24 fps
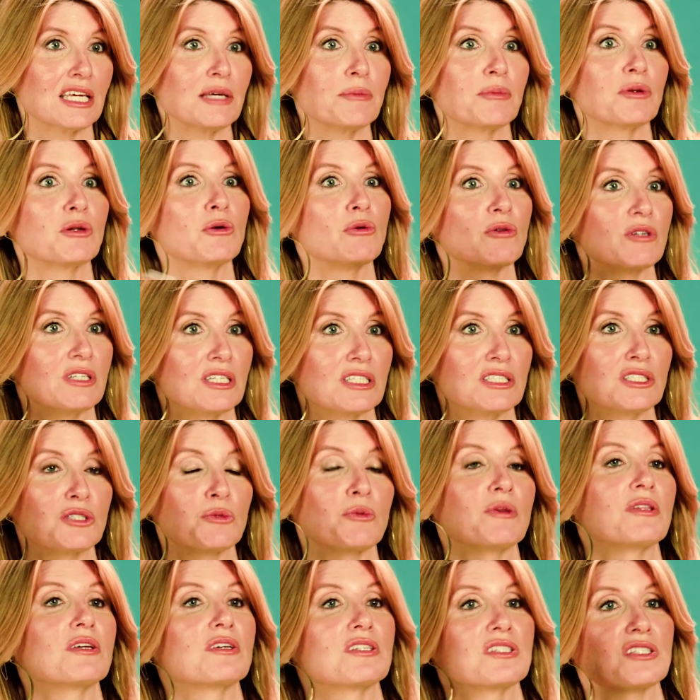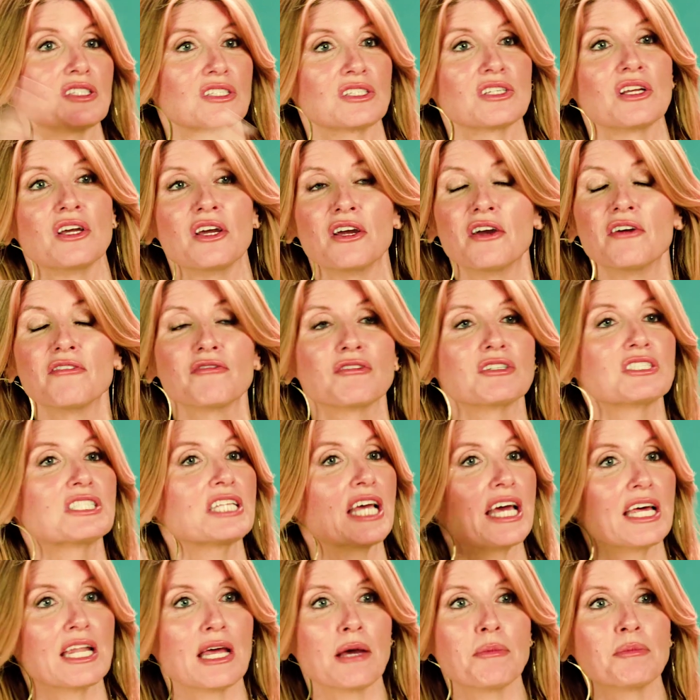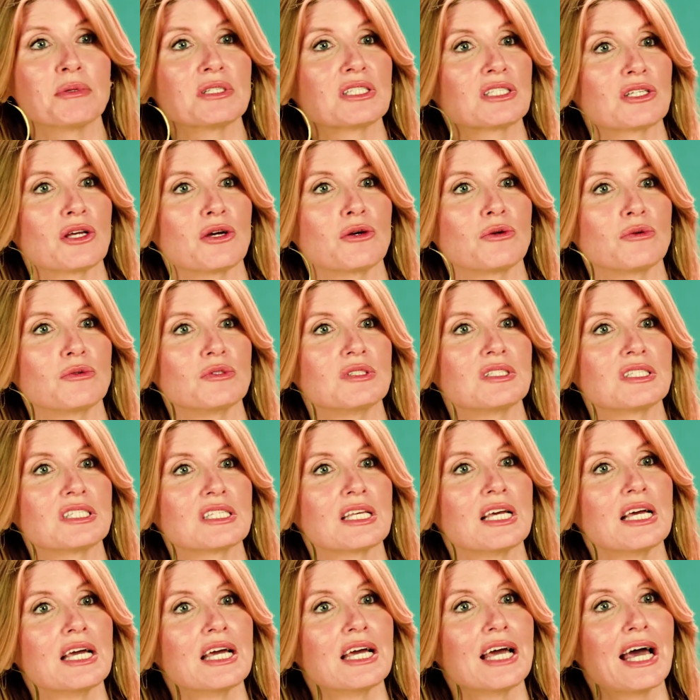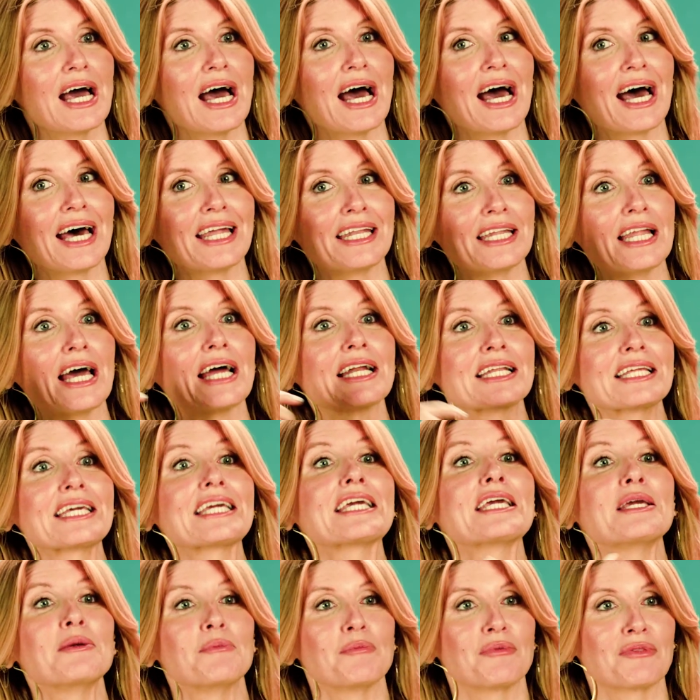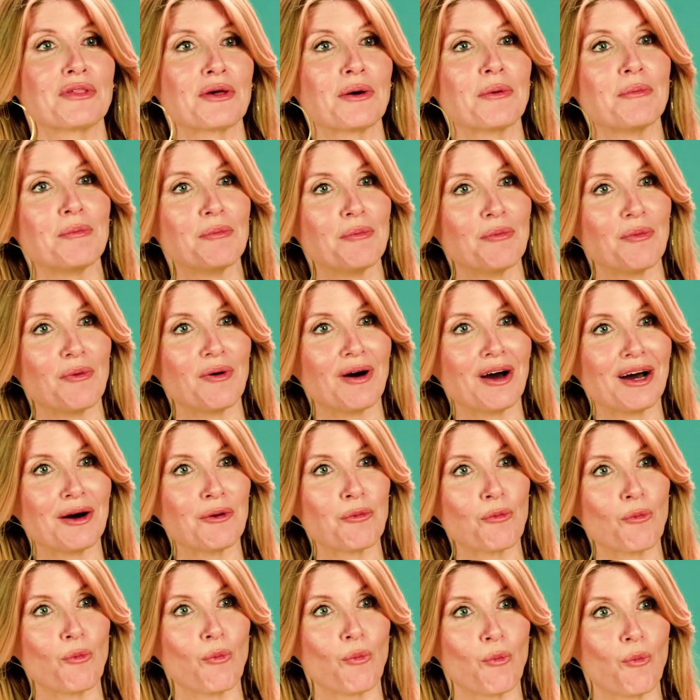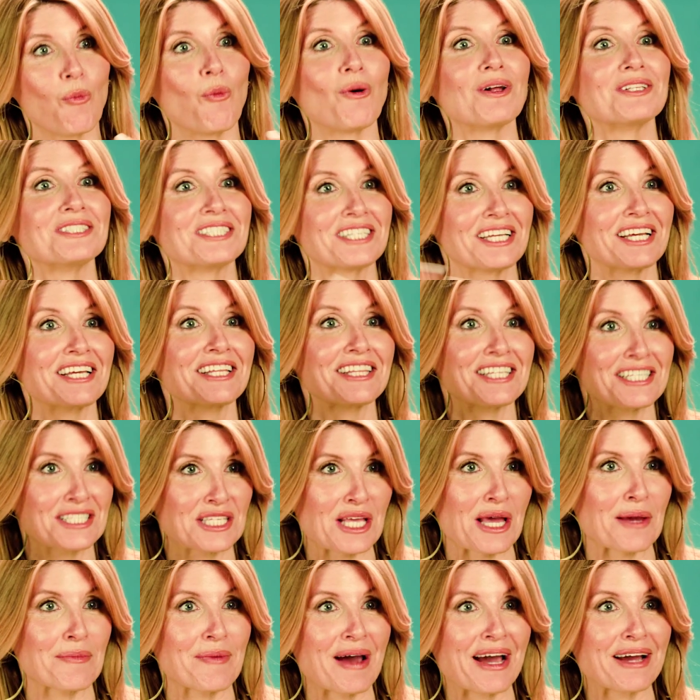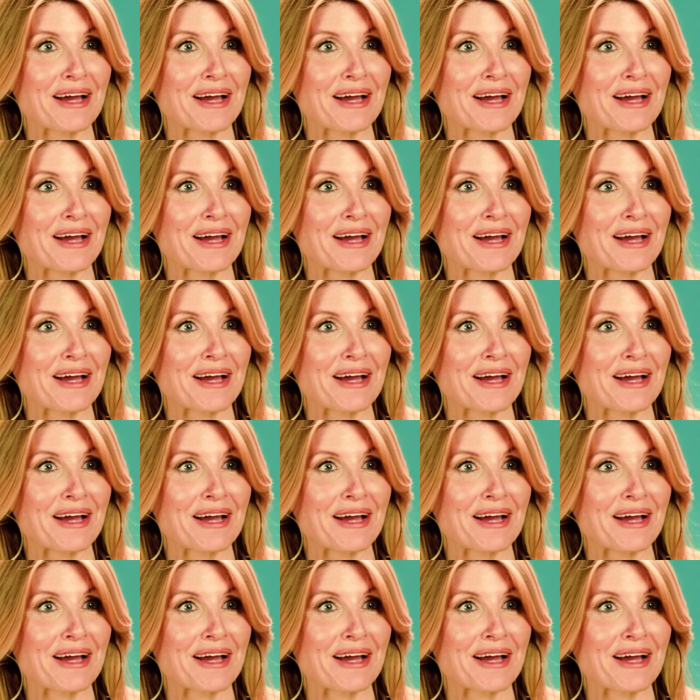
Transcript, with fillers: keep an audience with us for ten episodes and, and keep them wanting the same